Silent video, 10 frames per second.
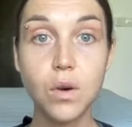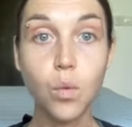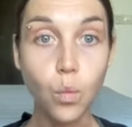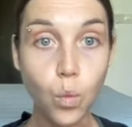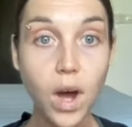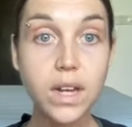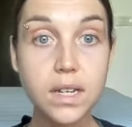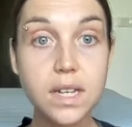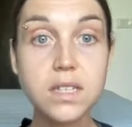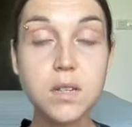What
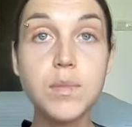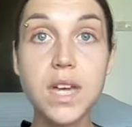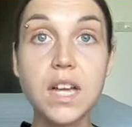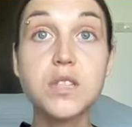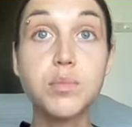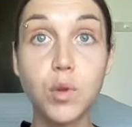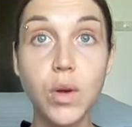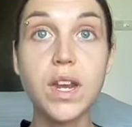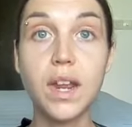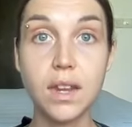needs to be
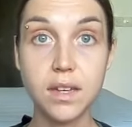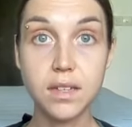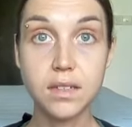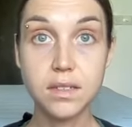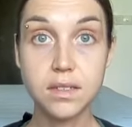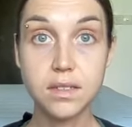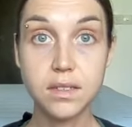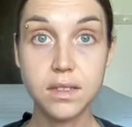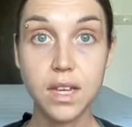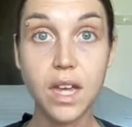exploited
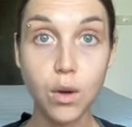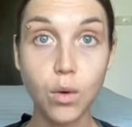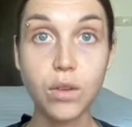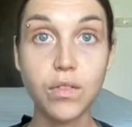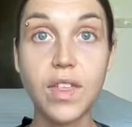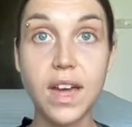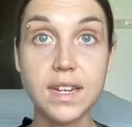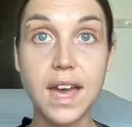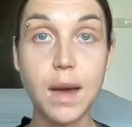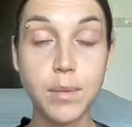in order for that to
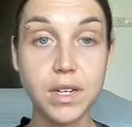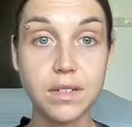happen?